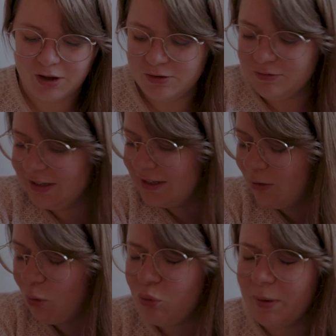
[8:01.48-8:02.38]
my
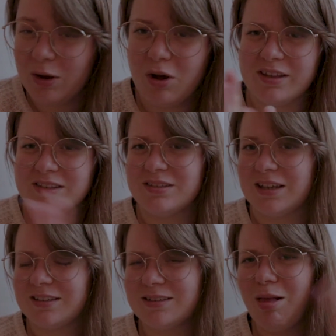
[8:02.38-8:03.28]
God, that
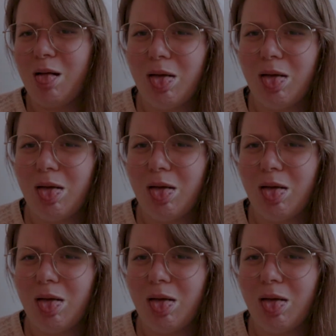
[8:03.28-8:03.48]
stinks.